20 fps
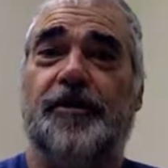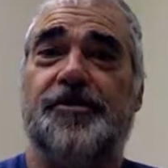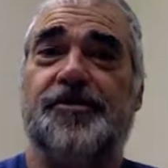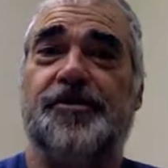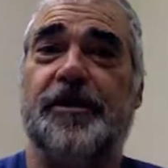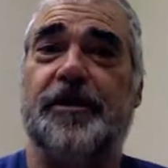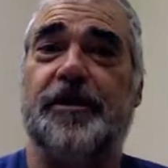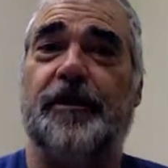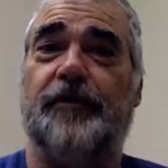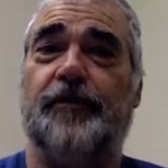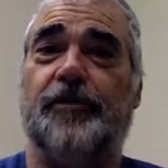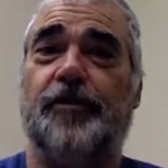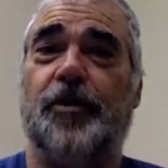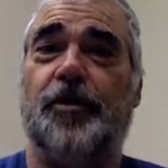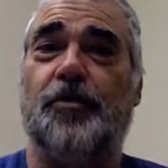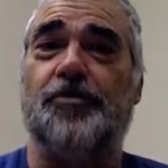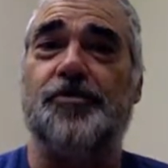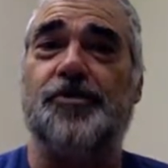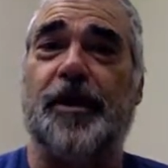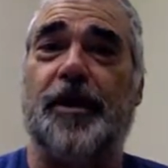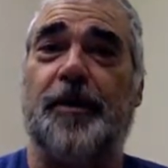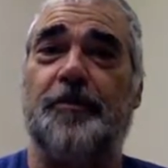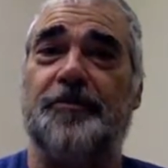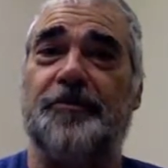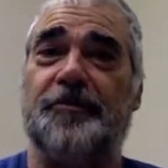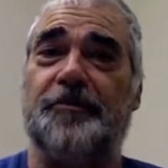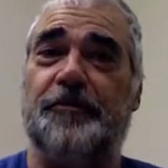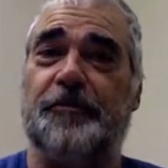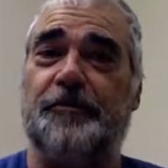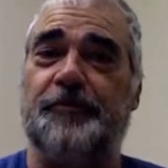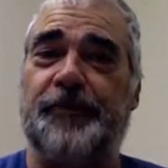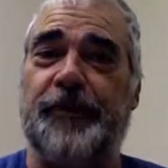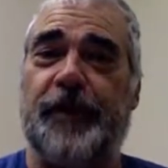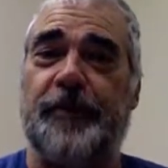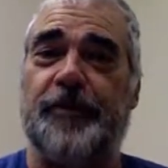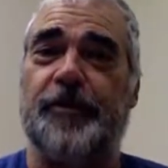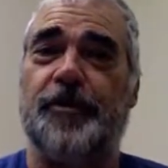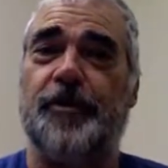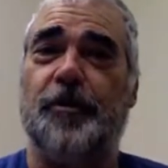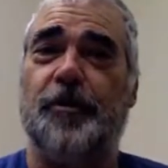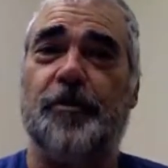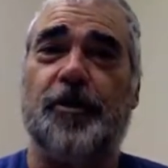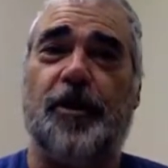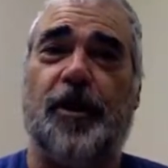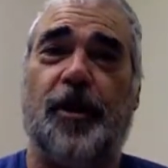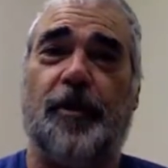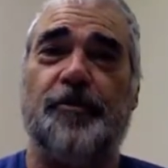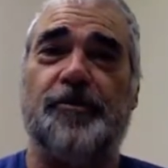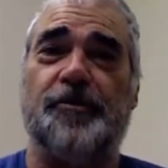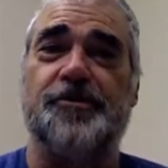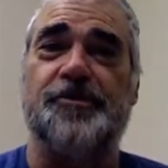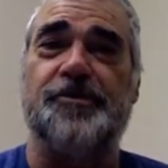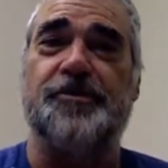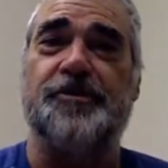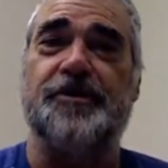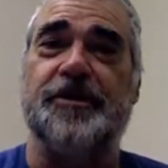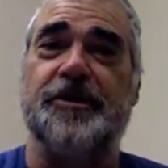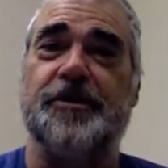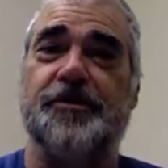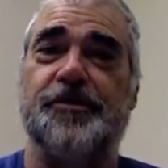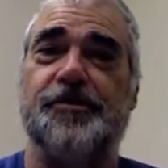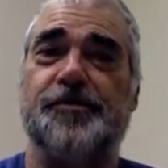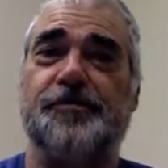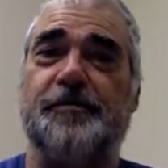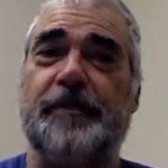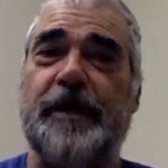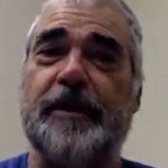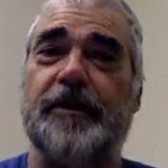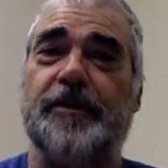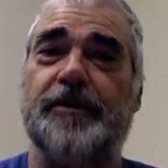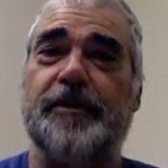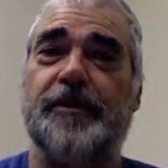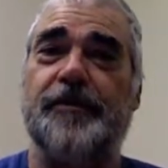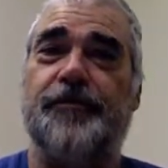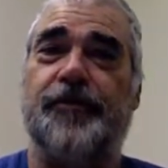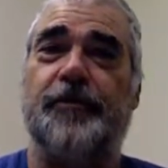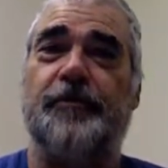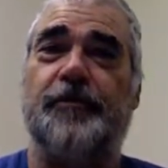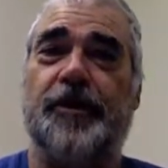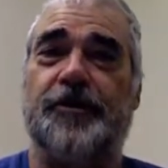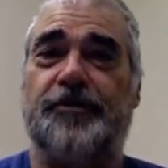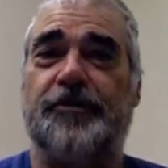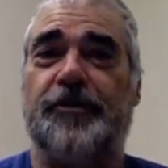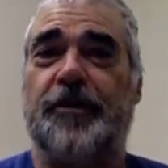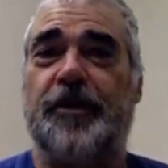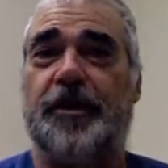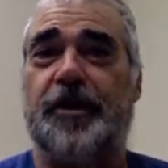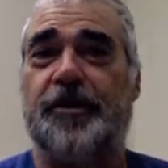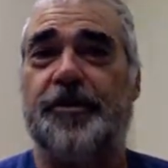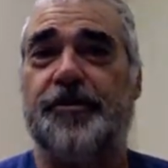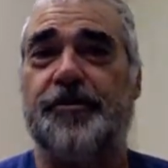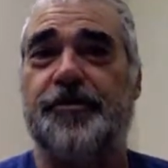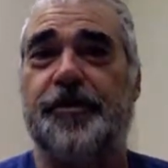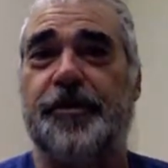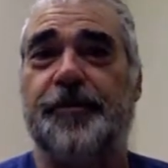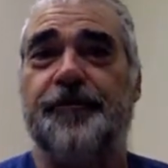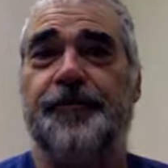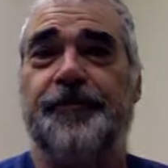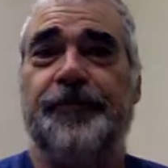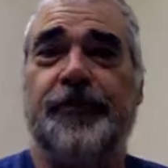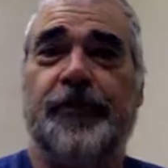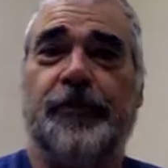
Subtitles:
Sea level goes up. And global commerce deals mainly from country to country.